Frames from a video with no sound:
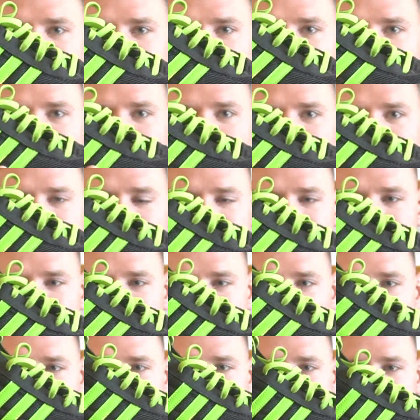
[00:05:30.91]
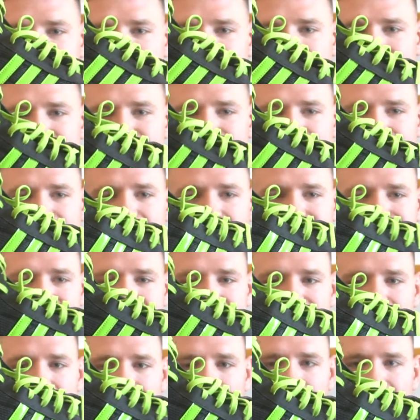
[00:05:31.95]
You see where the stripes are stitched in.
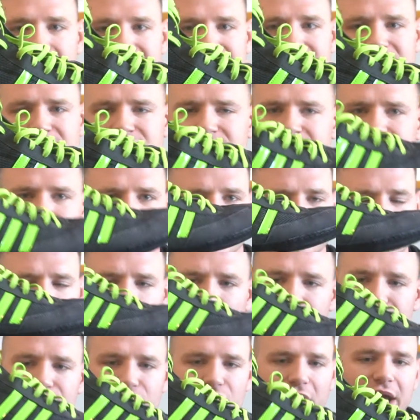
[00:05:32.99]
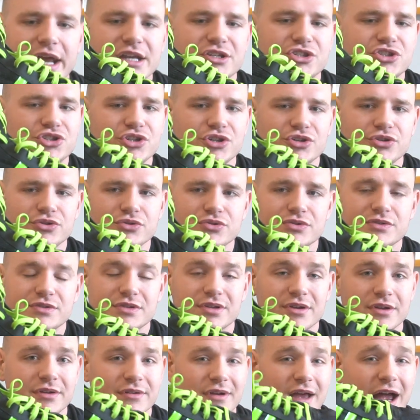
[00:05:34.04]
So both great shoes.
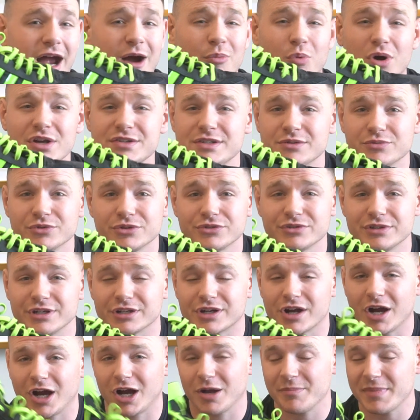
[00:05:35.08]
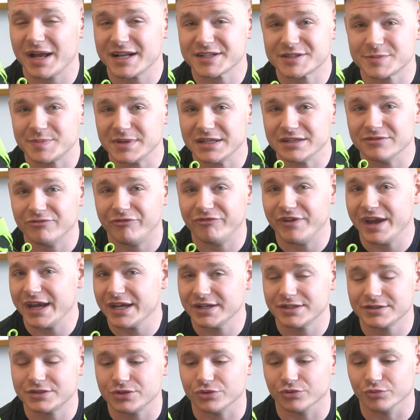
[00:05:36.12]
I wasn't really a Combat Speed fan
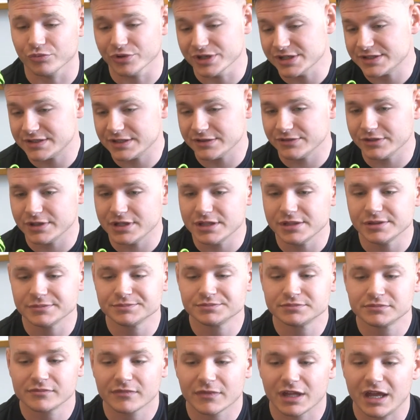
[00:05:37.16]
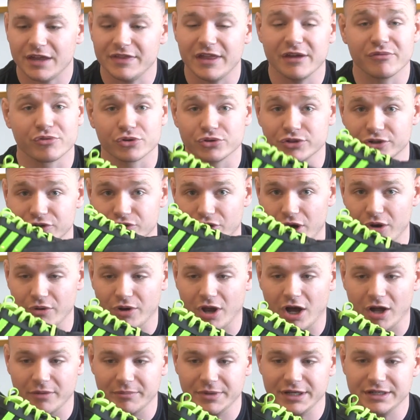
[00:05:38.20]
until recently, and they've really grown
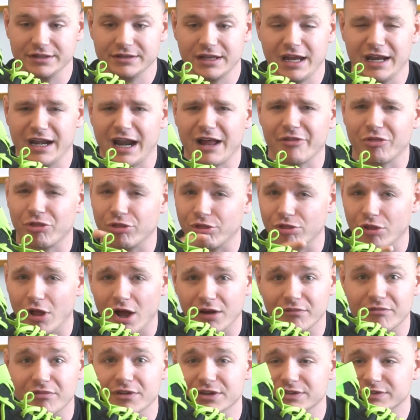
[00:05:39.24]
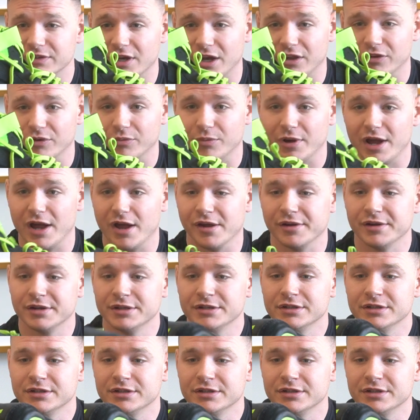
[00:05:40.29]
on me, and I've loved this colorway.